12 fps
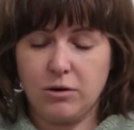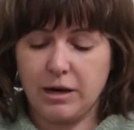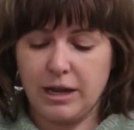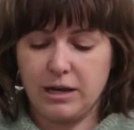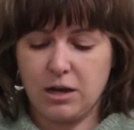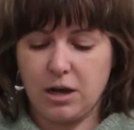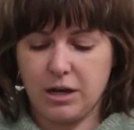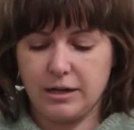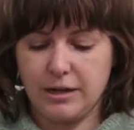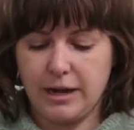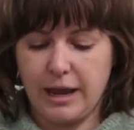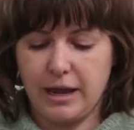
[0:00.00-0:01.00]
organic
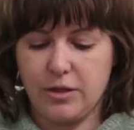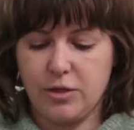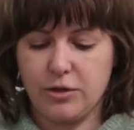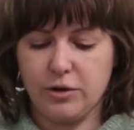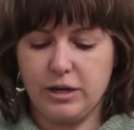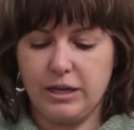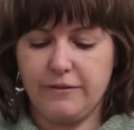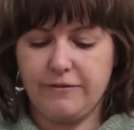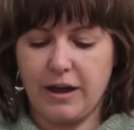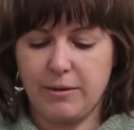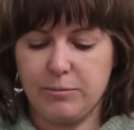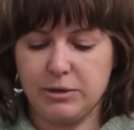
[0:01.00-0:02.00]
cotton and
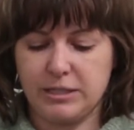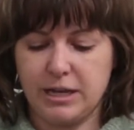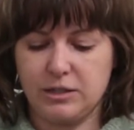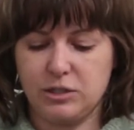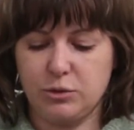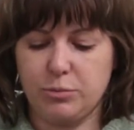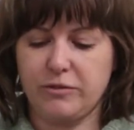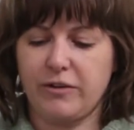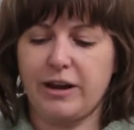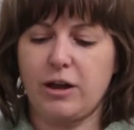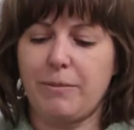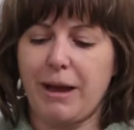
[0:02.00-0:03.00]
35%
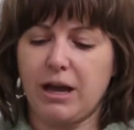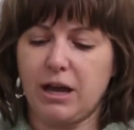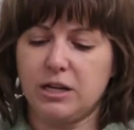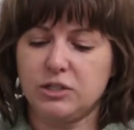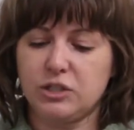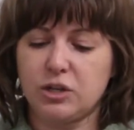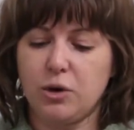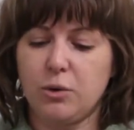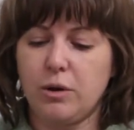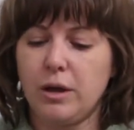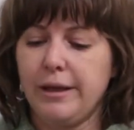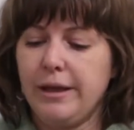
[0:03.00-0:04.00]
superfine alpaca.
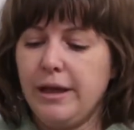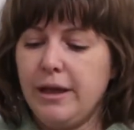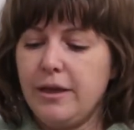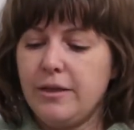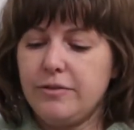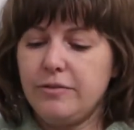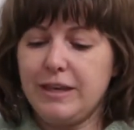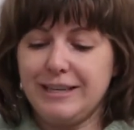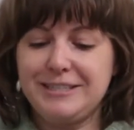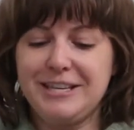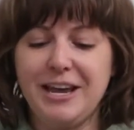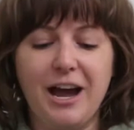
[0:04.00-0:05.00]
So
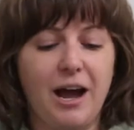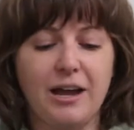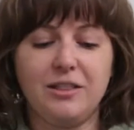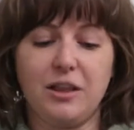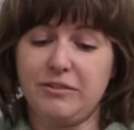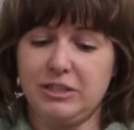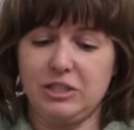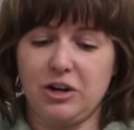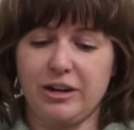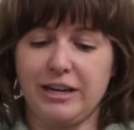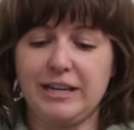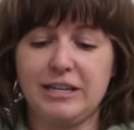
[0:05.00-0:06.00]
this, I love this
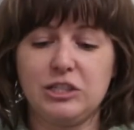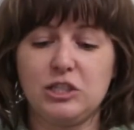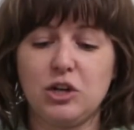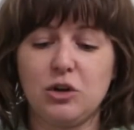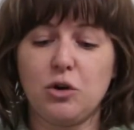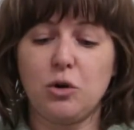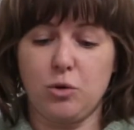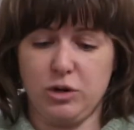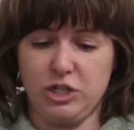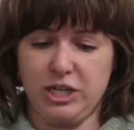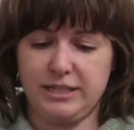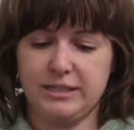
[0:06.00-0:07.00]
yarn. It is
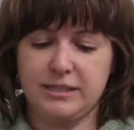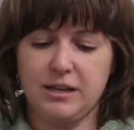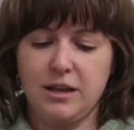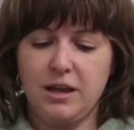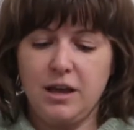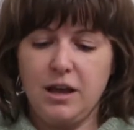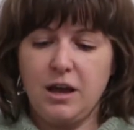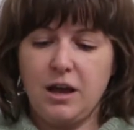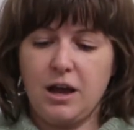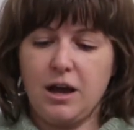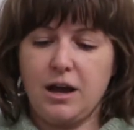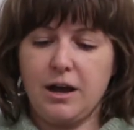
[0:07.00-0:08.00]
gorgeous.
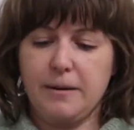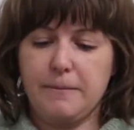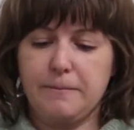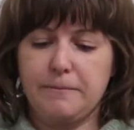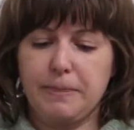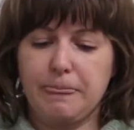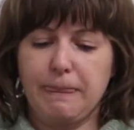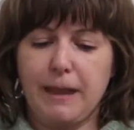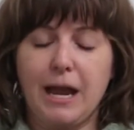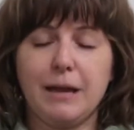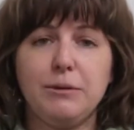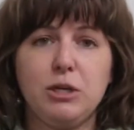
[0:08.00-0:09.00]
I'm
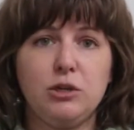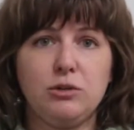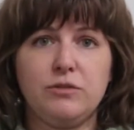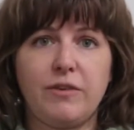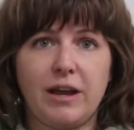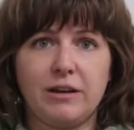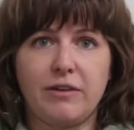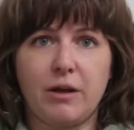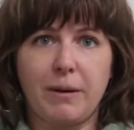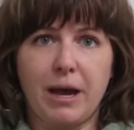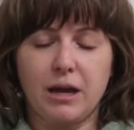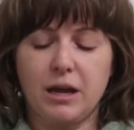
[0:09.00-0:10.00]
a huge fan of
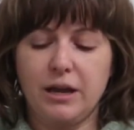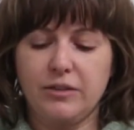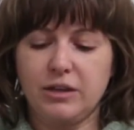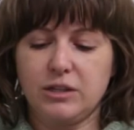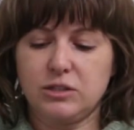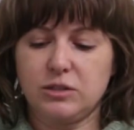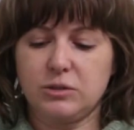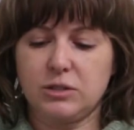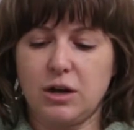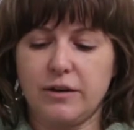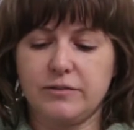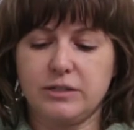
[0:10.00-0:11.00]
alpaca. I think it's so
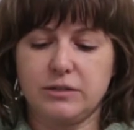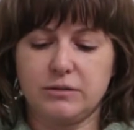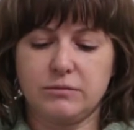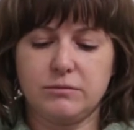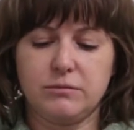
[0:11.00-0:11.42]
soft and